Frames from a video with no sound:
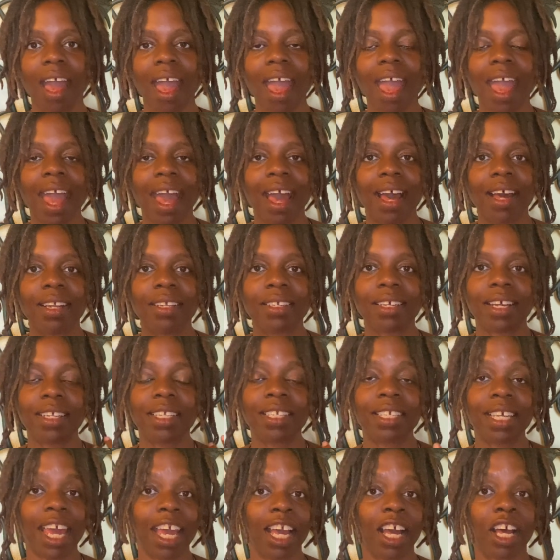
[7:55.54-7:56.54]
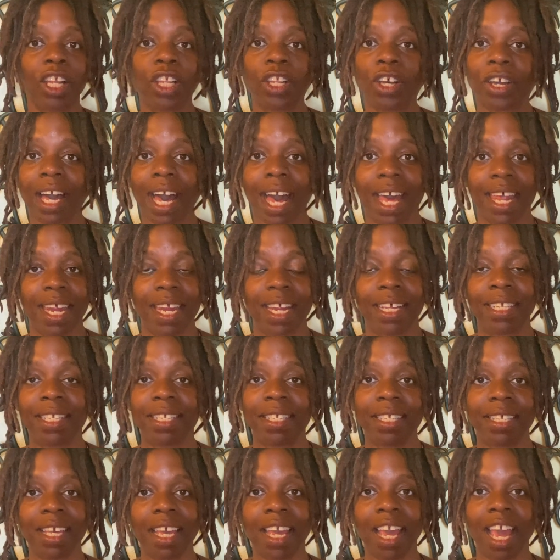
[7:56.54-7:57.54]
And take a look at it and
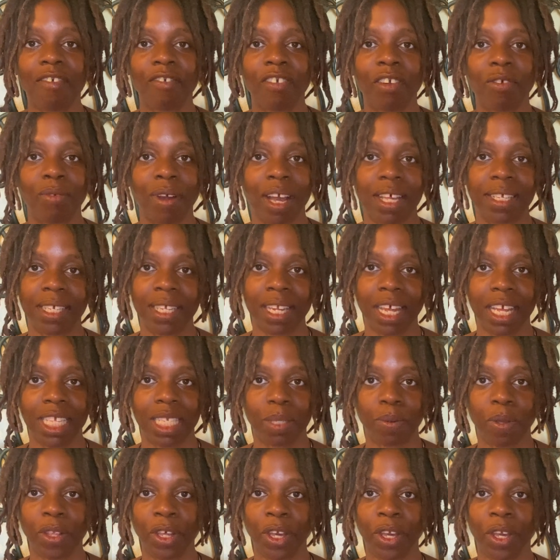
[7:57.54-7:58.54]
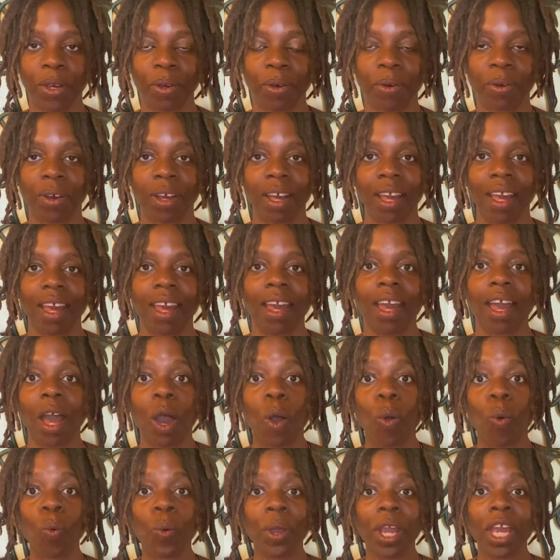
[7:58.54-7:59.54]
see if it resonates with you.
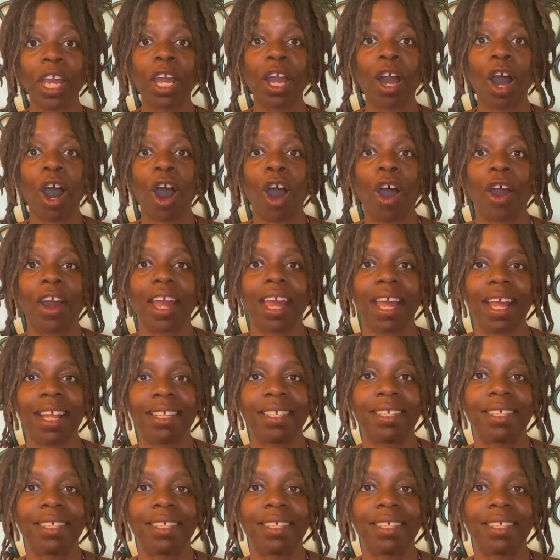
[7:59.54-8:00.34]
We are in